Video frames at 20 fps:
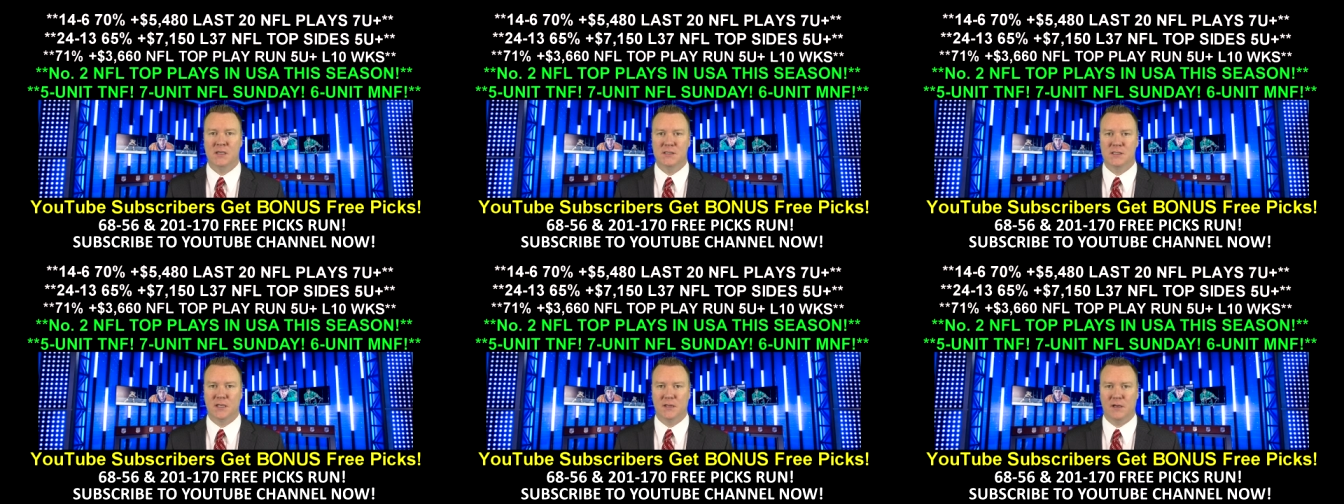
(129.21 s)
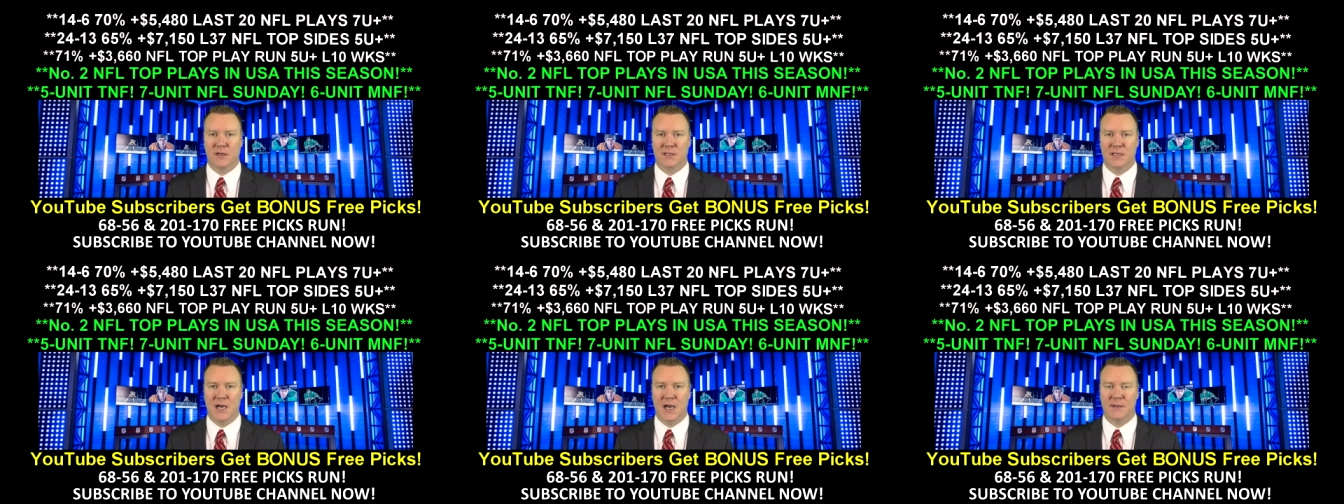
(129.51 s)
So
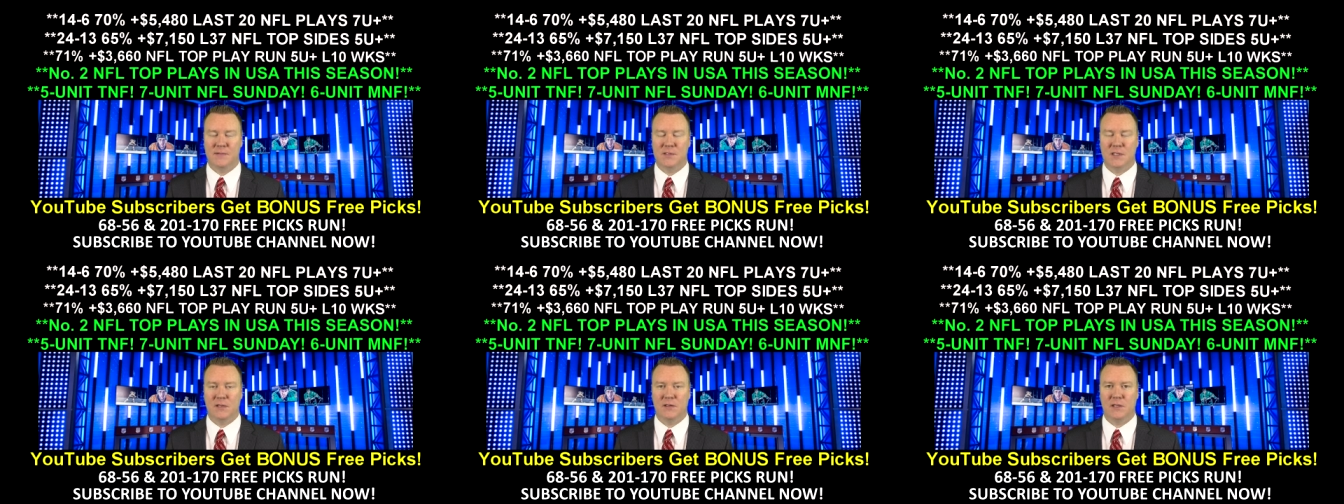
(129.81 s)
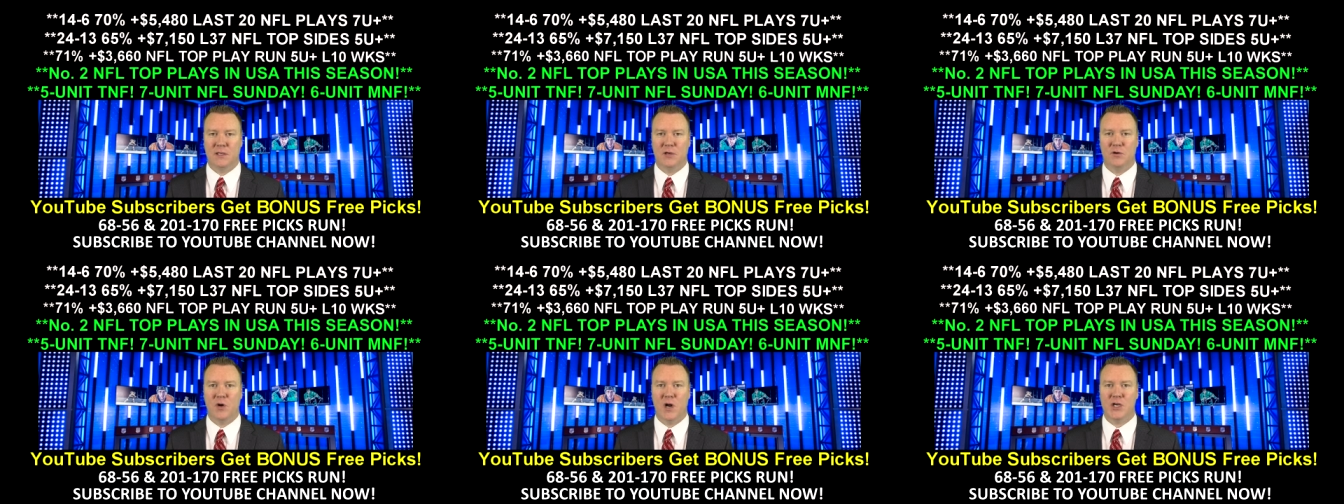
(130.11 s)
I look to
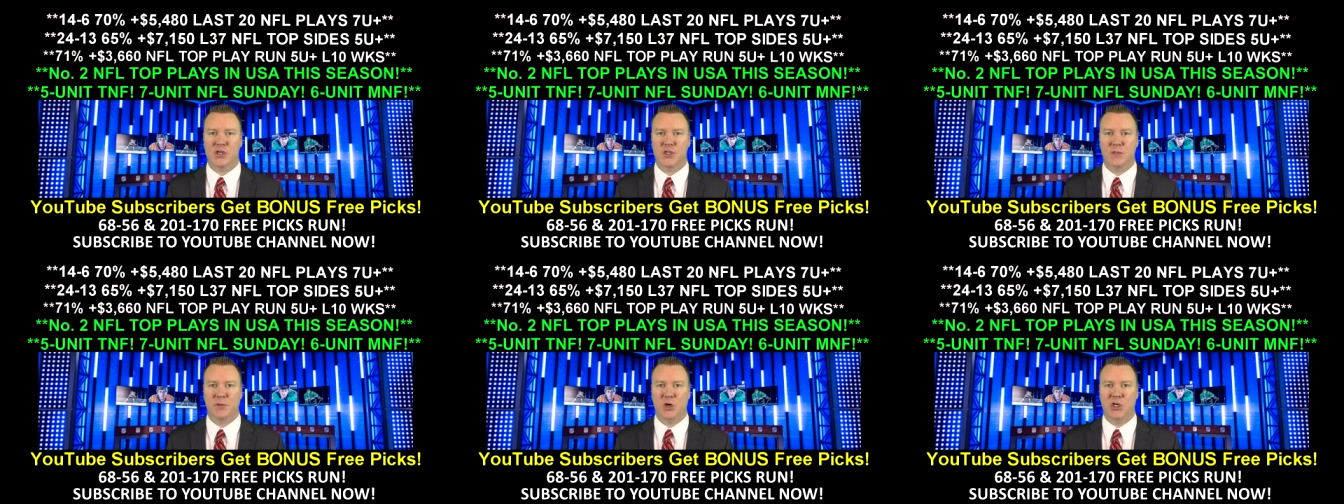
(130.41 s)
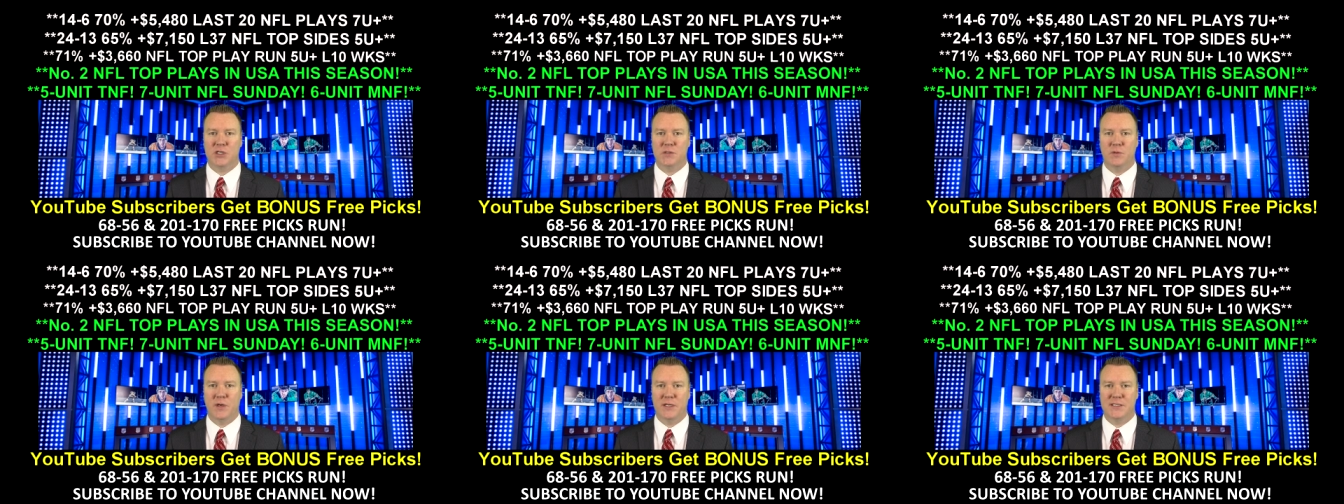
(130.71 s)
absolutely crush the
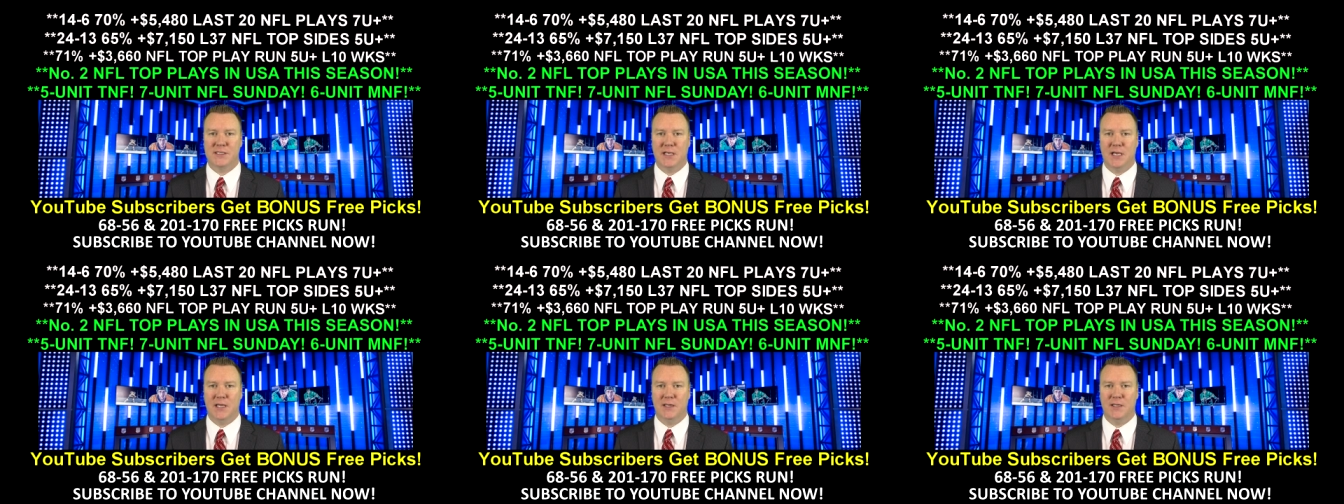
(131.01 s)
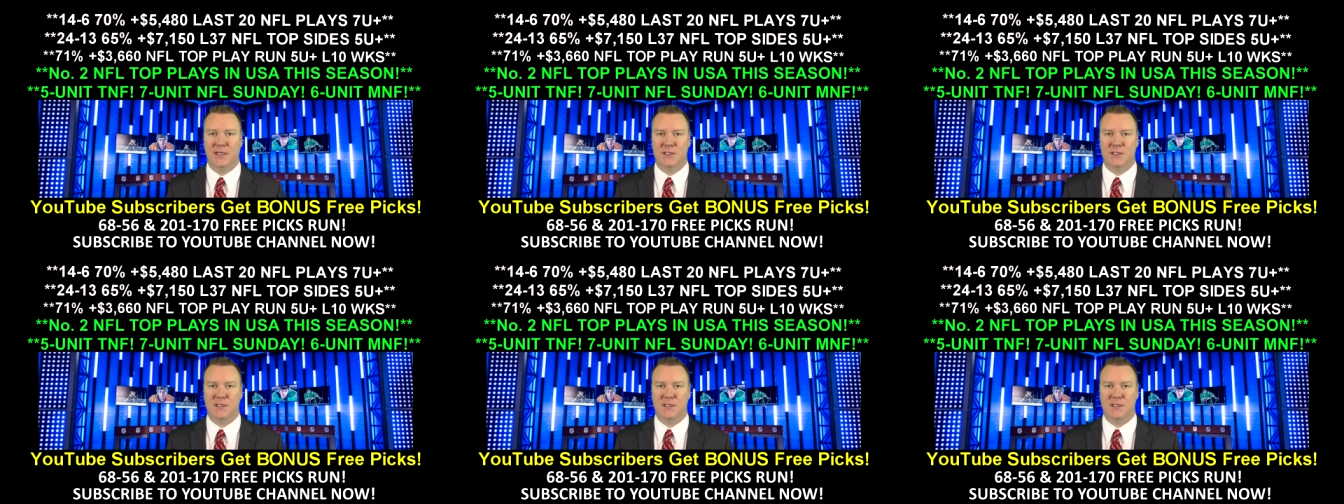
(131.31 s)
Bucks once again